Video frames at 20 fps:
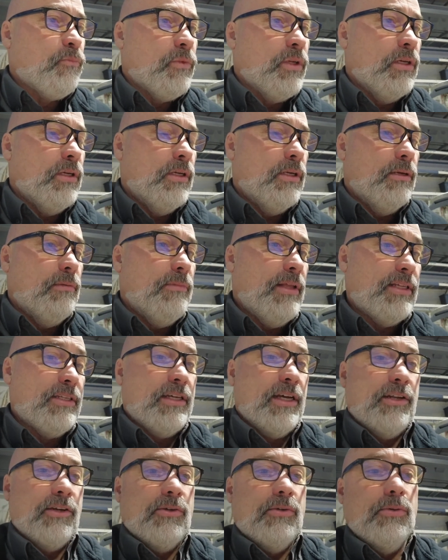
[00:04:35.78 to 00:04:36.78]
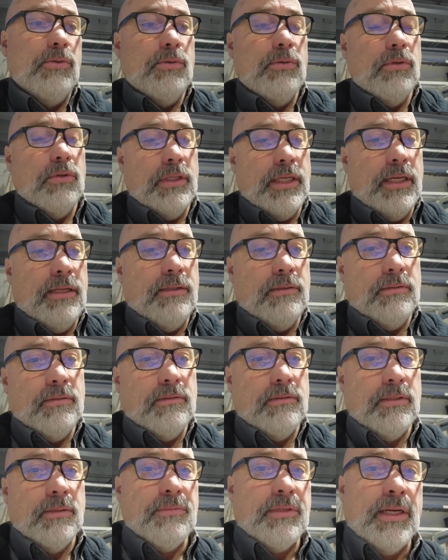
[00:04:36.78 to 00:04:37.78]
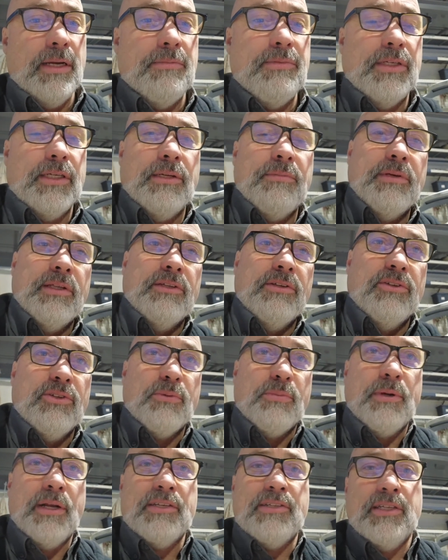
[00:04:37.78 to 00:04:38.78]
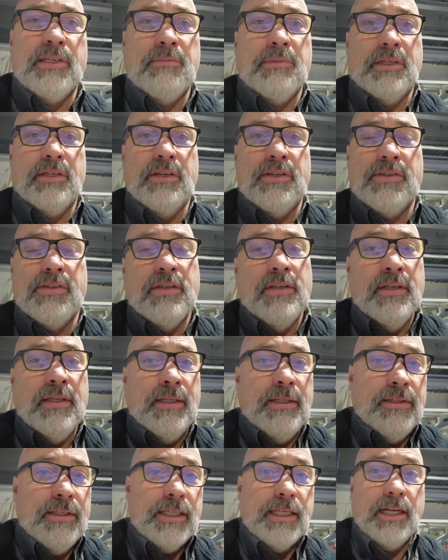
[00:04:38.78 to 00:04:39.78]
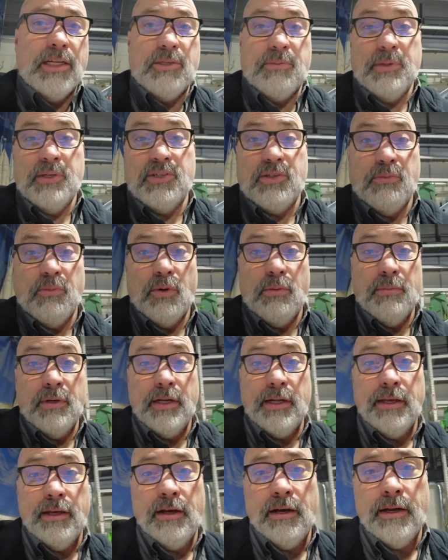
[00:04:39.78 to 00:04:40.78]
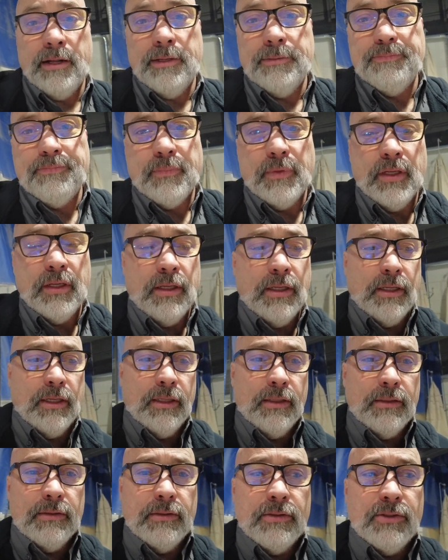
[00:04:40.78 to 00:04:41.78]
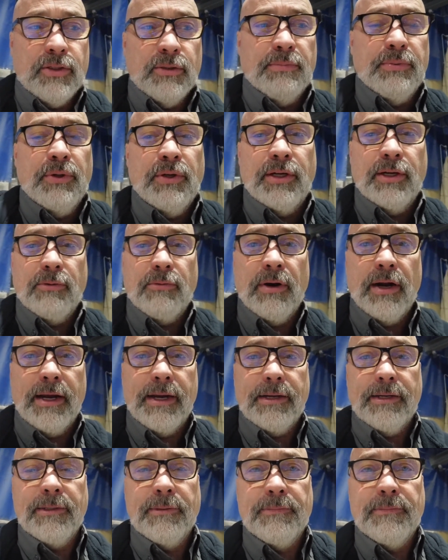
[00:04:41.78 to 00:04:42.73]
That's kind of cool, and sometimes it can be a little depressing because you got to spend some more money on it to put it right.